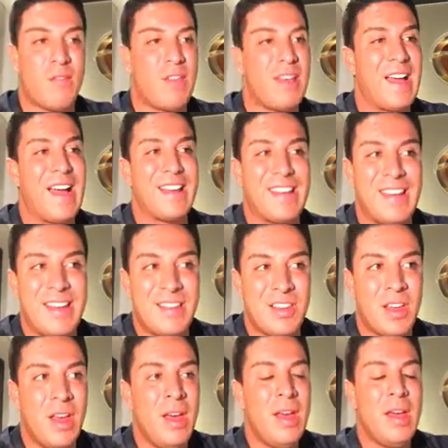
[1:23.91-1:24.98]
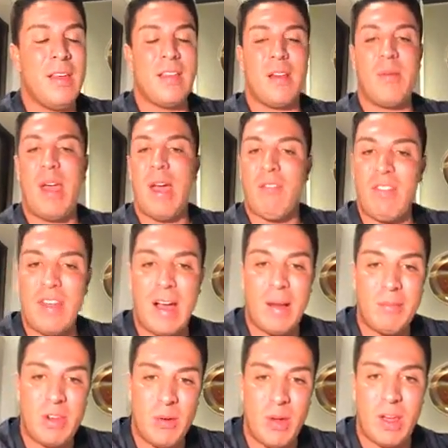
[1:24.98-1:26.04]
Everything I teach is going to be everything
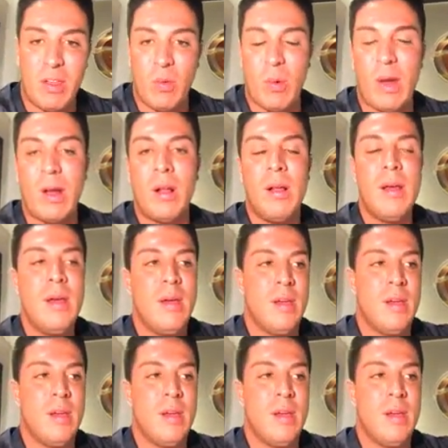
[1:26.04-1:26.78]
I'm doing as well.